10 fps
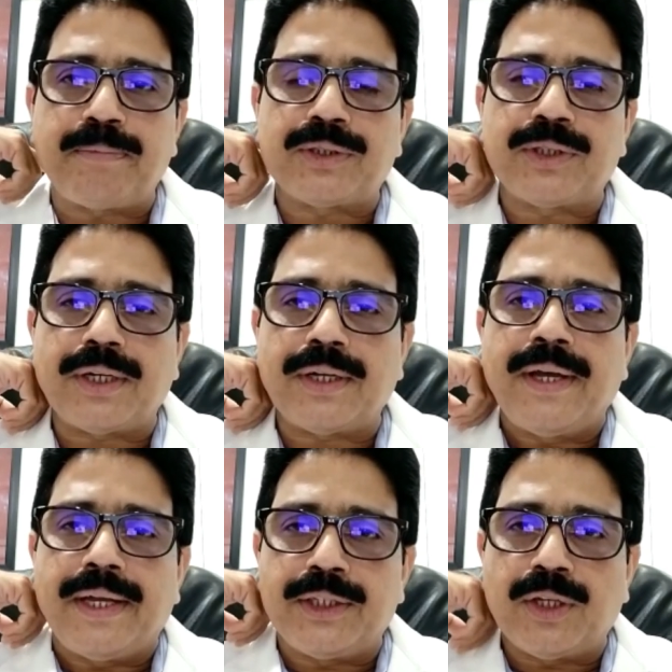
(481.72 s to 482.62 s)
person,
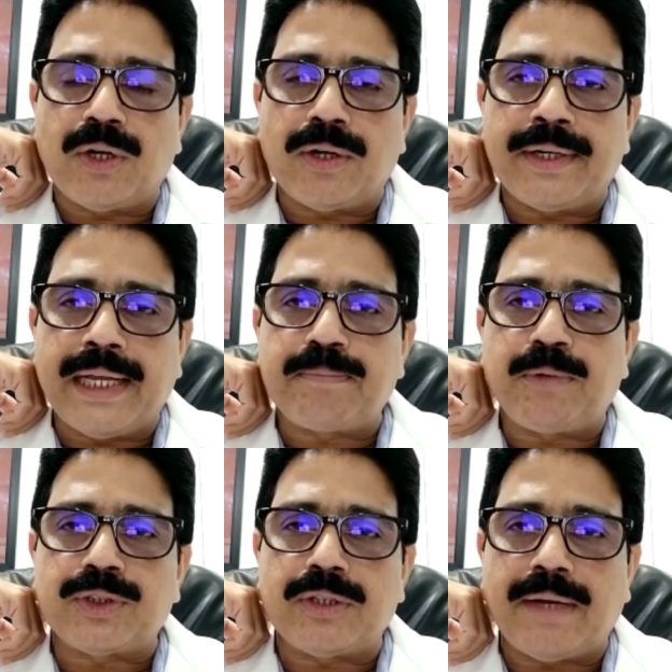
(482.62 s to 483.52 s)
in the neck
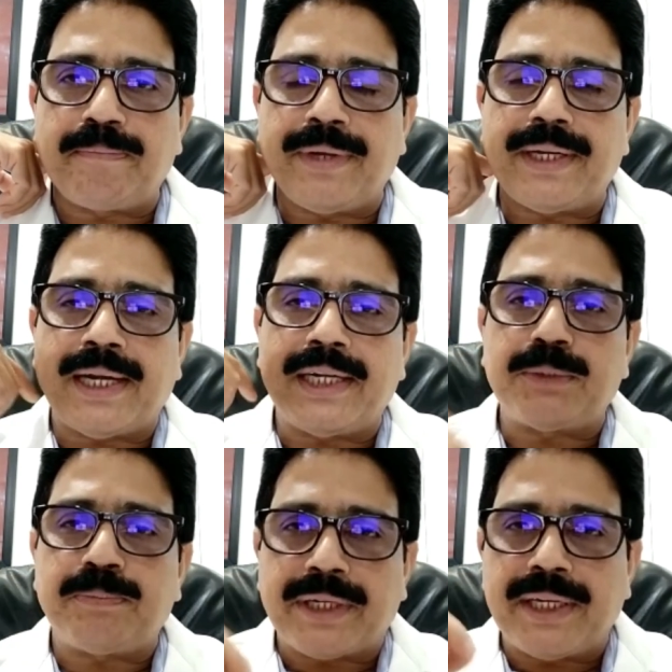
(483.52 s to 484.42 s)
person, you have pain and
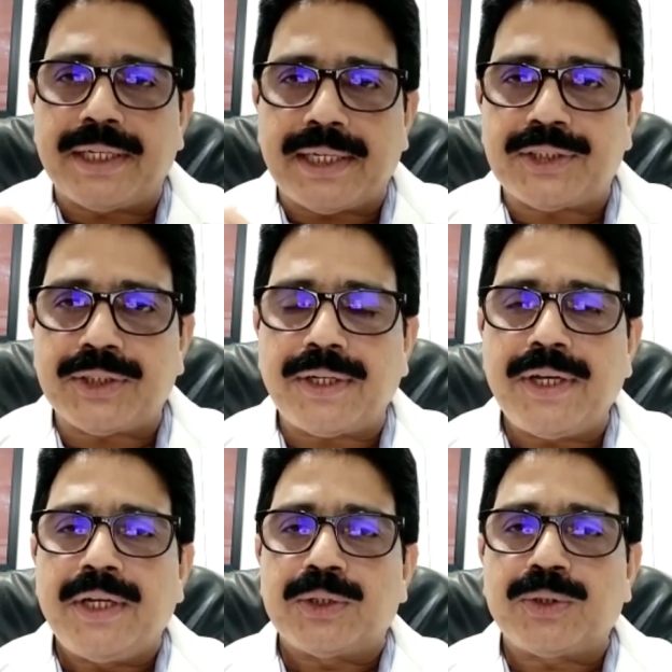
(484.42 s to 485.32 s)
it's pricking in nature.
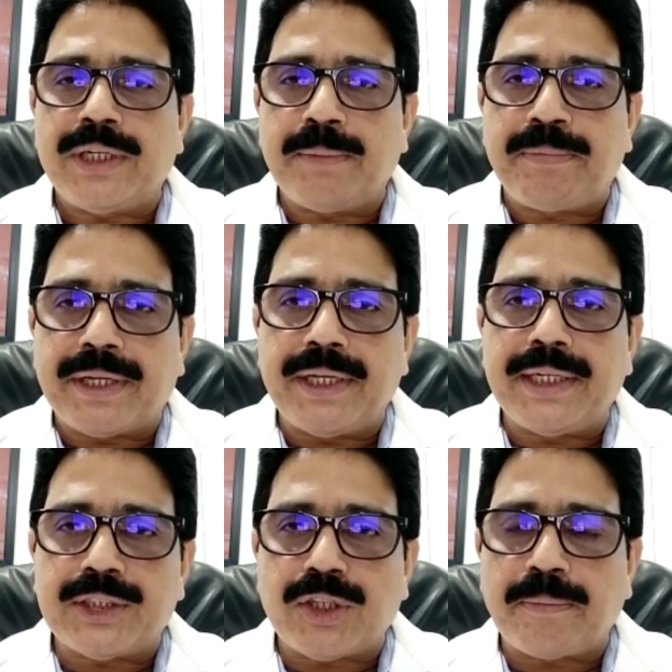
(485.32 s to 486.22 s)
So in pricking
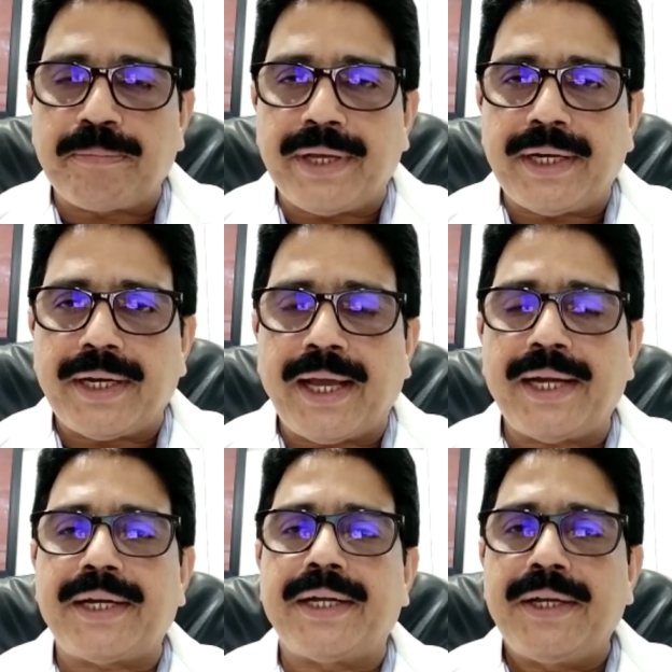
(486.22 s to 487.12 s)
nature of pain,
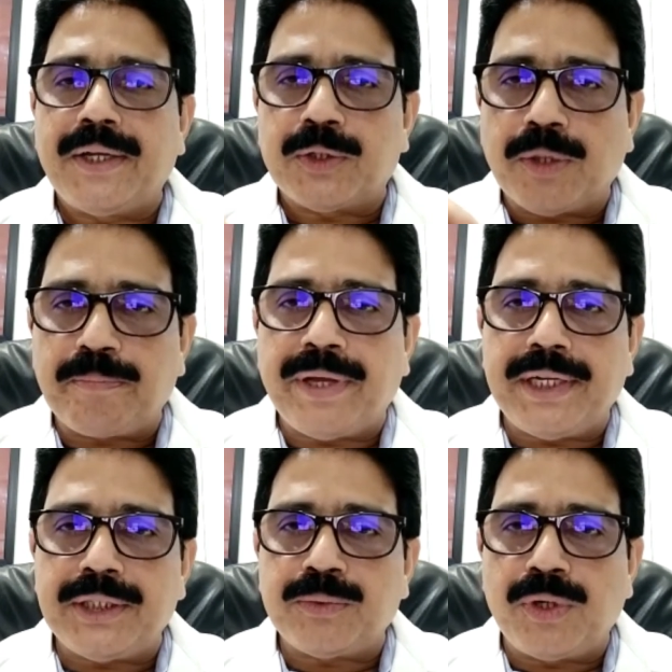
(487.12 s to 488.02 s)
and the pain
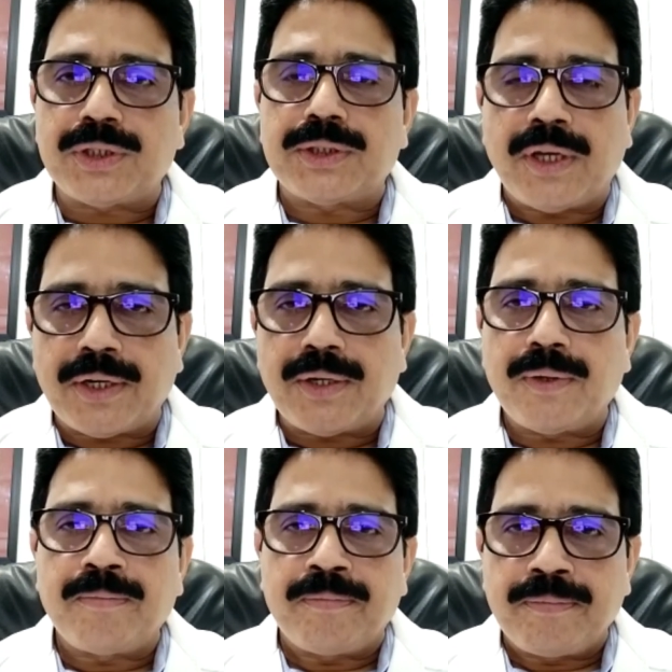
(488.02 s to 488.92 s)
is worse on
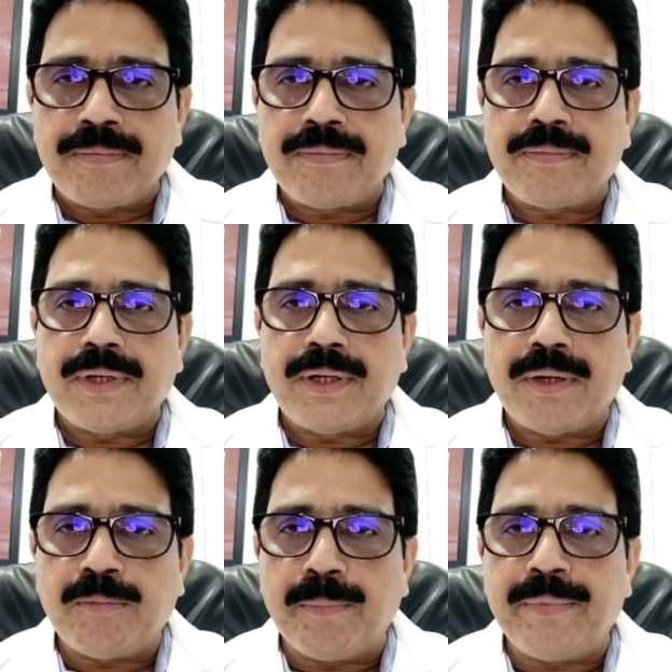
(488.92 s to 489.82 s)

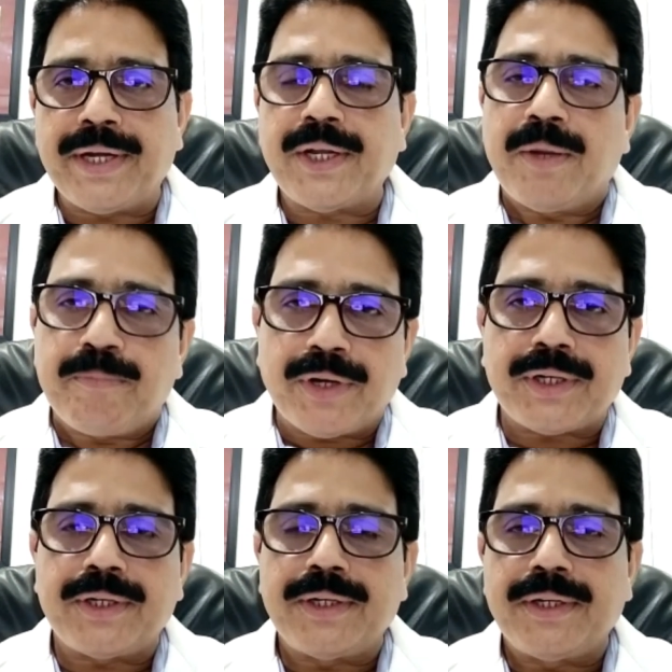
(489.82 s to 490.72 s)
movement,
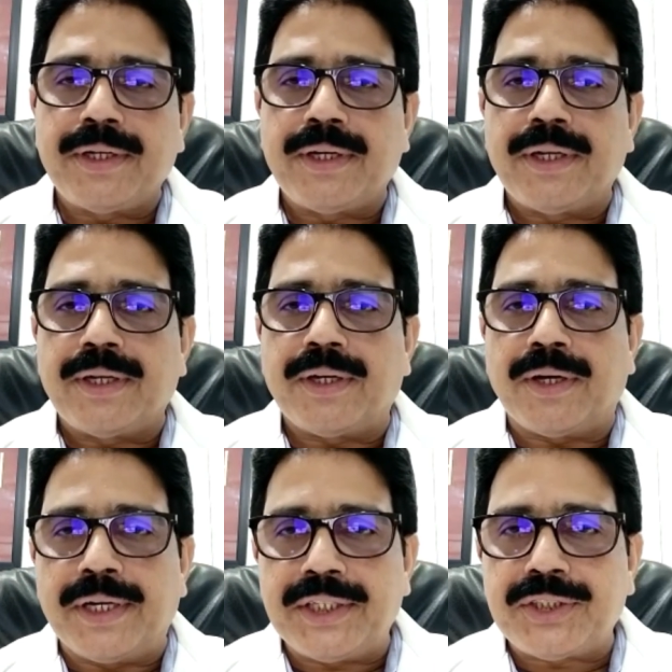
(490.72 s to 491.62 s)
but
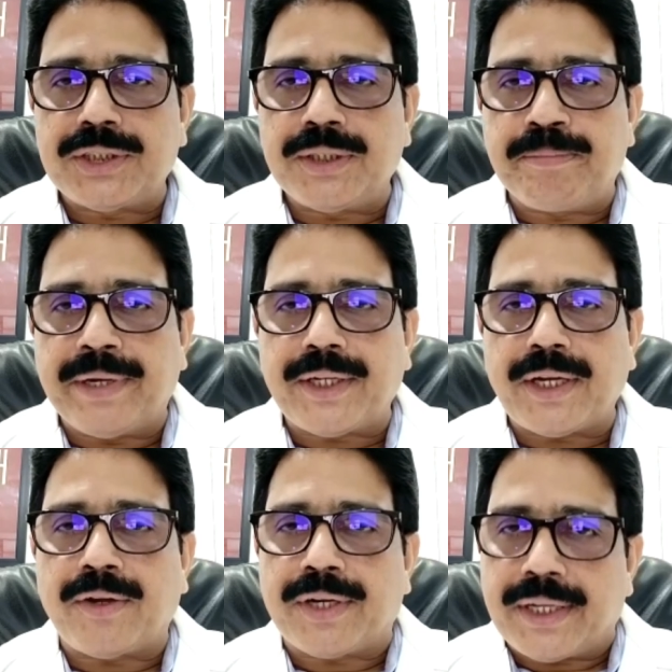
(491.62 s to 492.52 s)
it is better
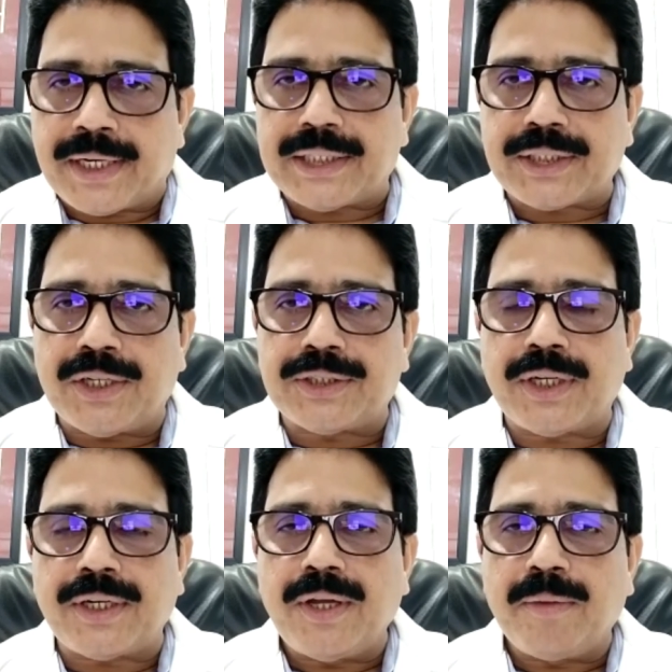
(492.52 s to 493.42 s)
on rest
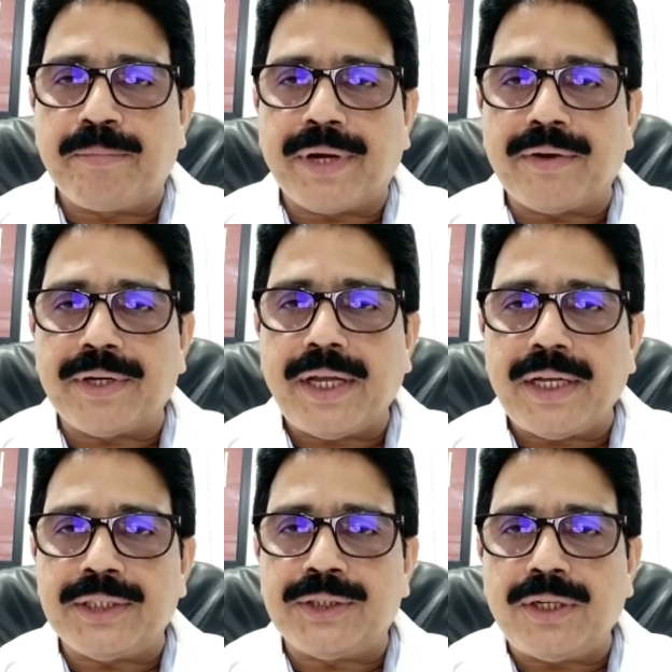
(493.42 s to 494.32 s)
condition, Brownia
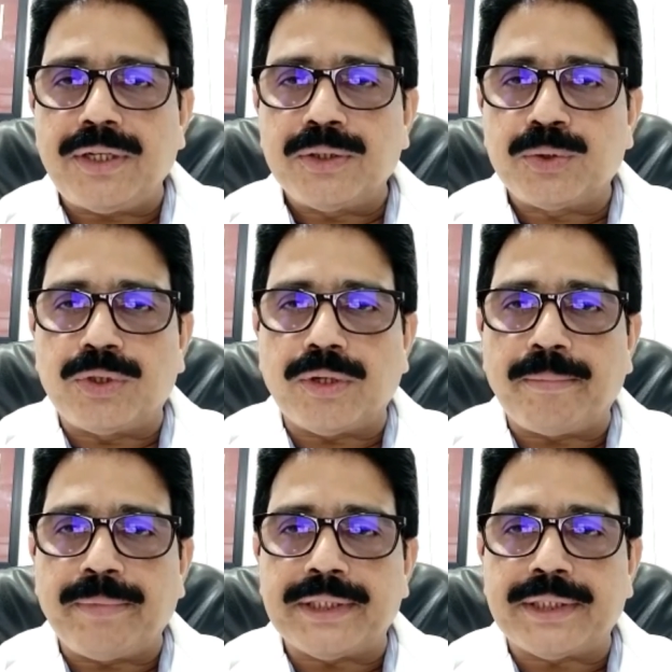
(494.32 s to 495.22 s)
is the suitable
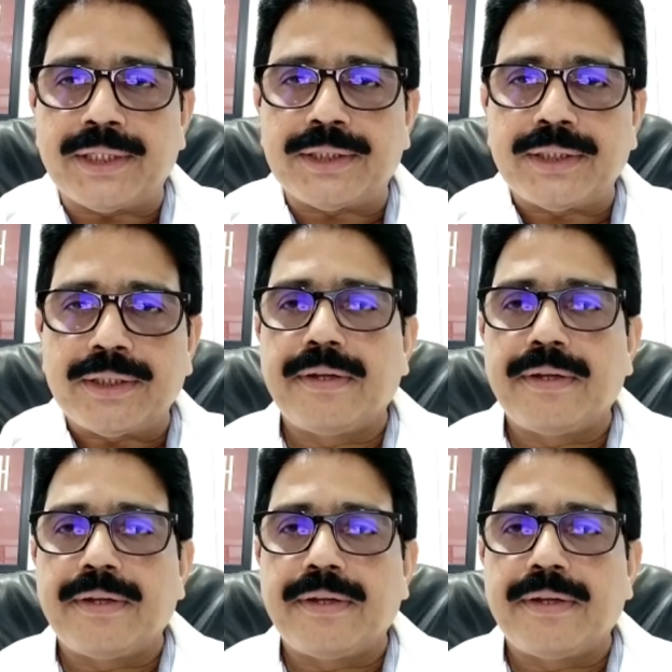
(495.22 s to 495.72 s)
medicines.